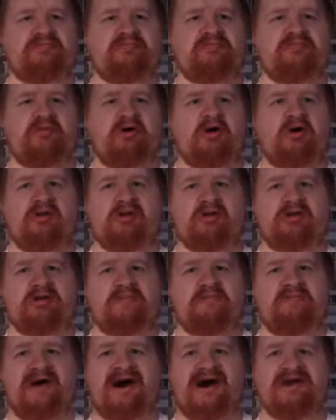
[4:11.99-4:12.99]
all her
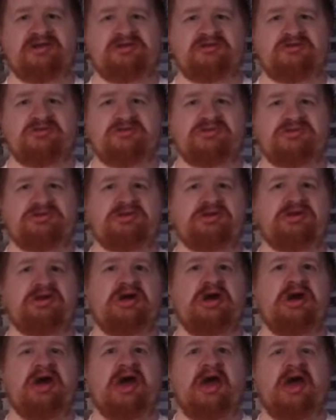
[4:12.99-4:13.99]
battles.
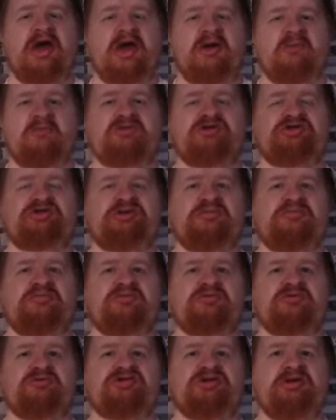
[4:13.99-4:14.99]
It was
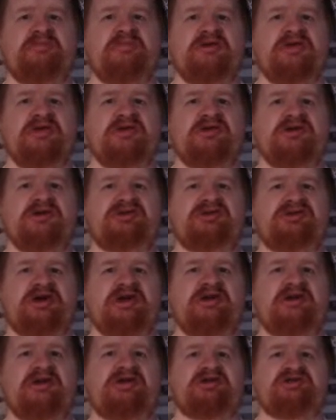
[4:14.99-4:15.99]
supposed to be
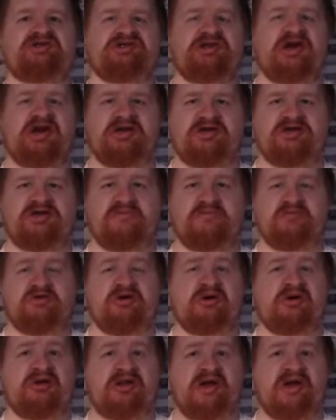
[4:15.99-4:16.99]
Chyna trying to put
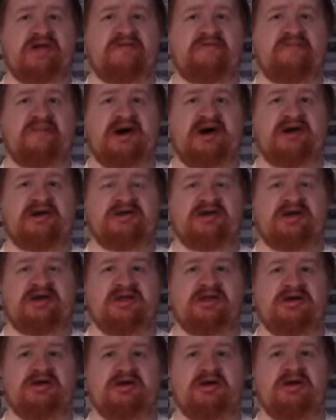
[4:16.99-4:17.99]
her life back
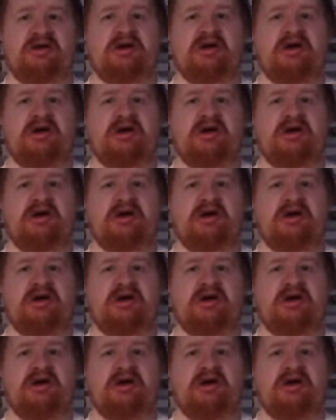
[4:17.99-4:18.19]
together,